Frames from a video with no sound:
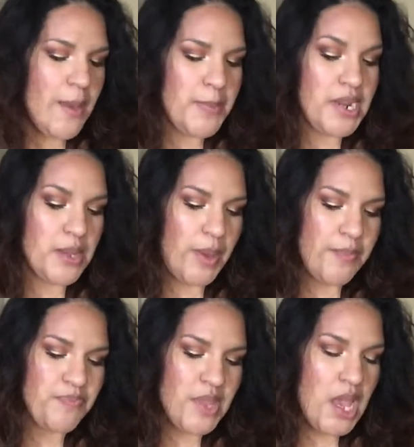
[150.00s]
But
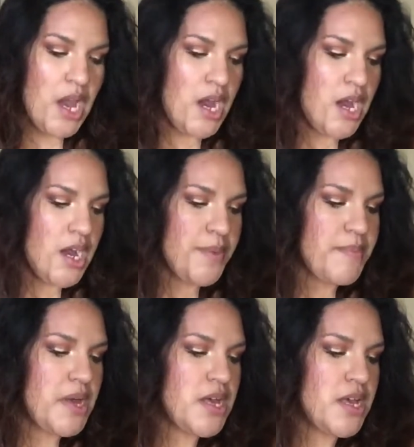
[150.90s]
anyway,
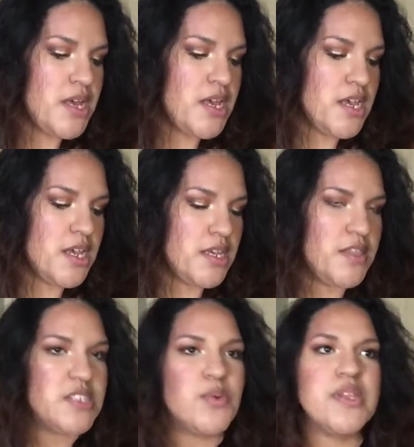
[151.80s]
um,
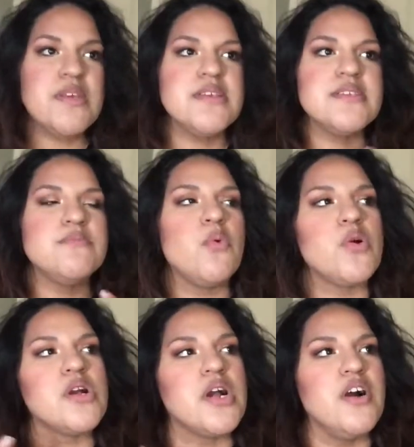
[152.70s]
this one is
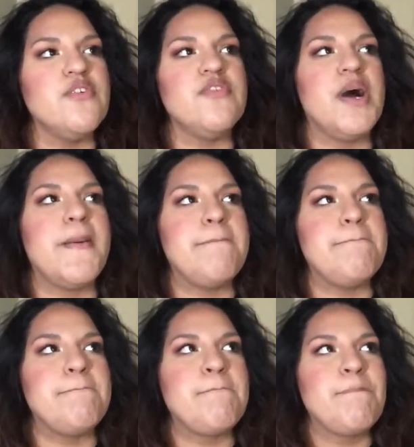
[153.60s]
more of
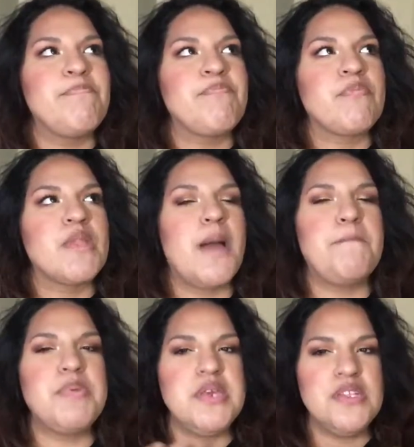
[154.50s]
um, a
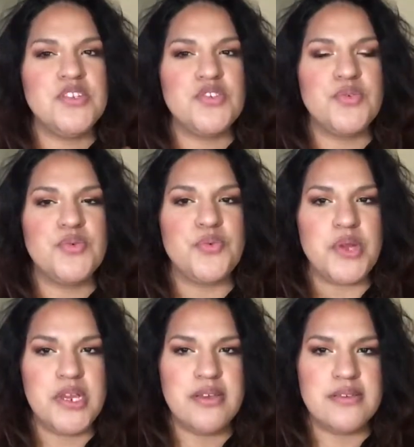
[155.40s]
peach
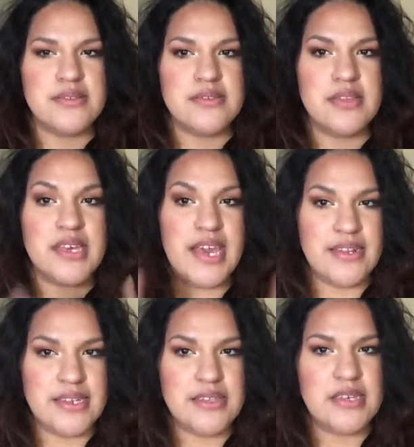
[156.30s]
rings, the
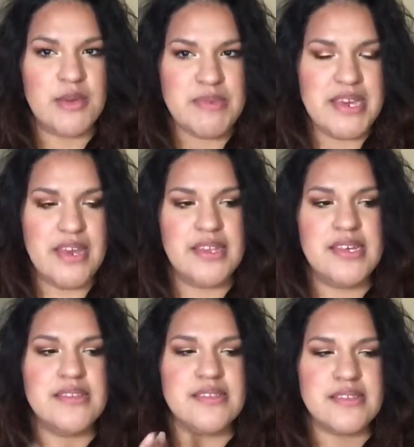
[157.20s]
candy, the gummy
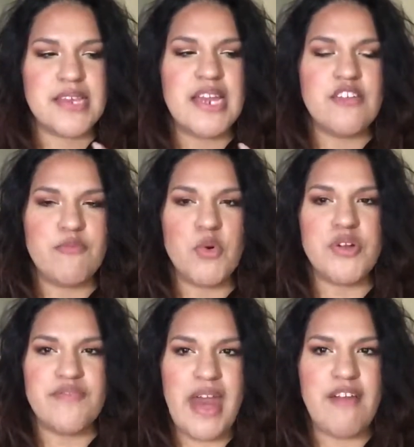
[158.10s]
candy. This is kind of
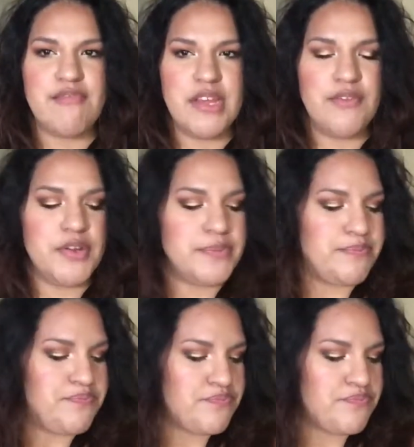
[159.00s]
more of that flavor.